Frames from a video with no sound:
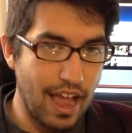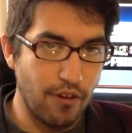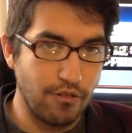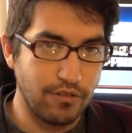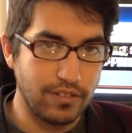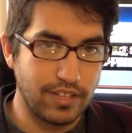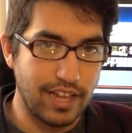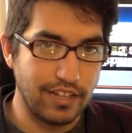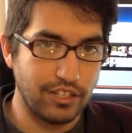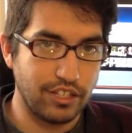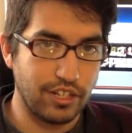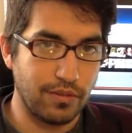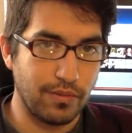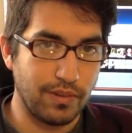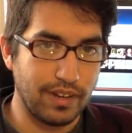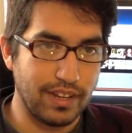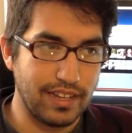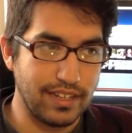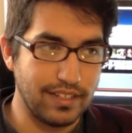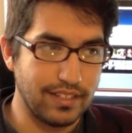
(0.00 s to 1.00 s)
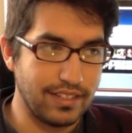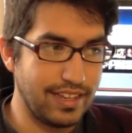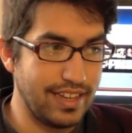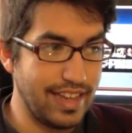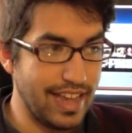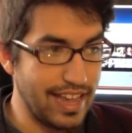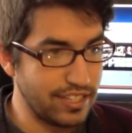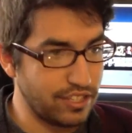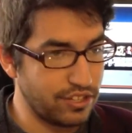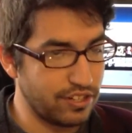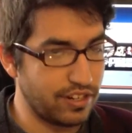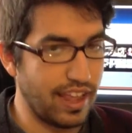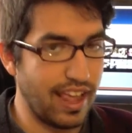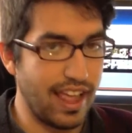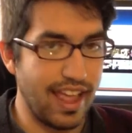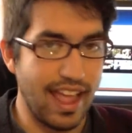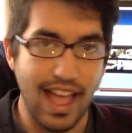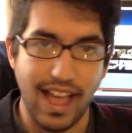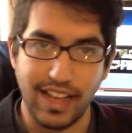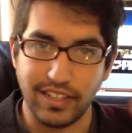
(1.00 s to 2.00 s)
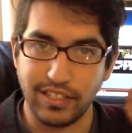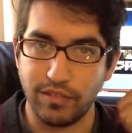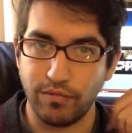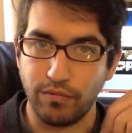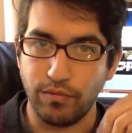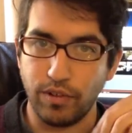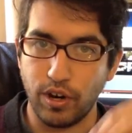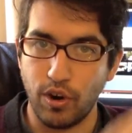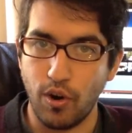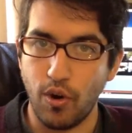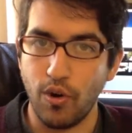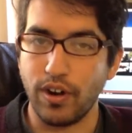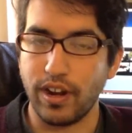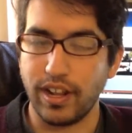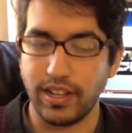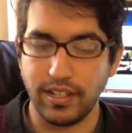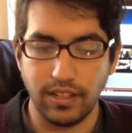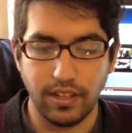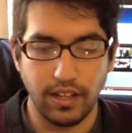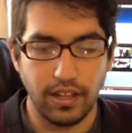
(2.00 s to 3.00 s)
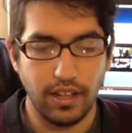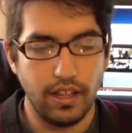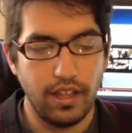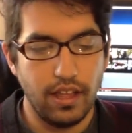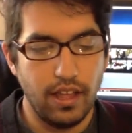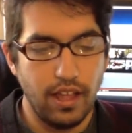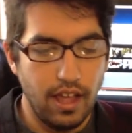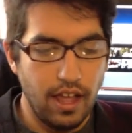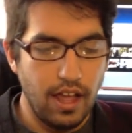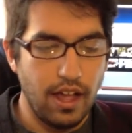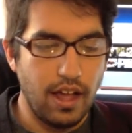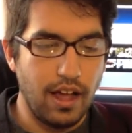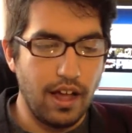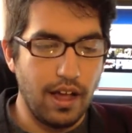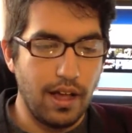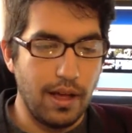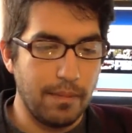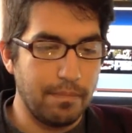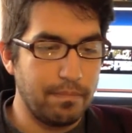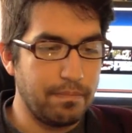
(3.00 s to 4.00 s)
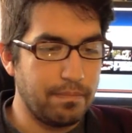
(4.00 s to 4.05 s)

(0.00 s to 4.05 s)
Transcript: It was actually released yesterday as of recording. Uh,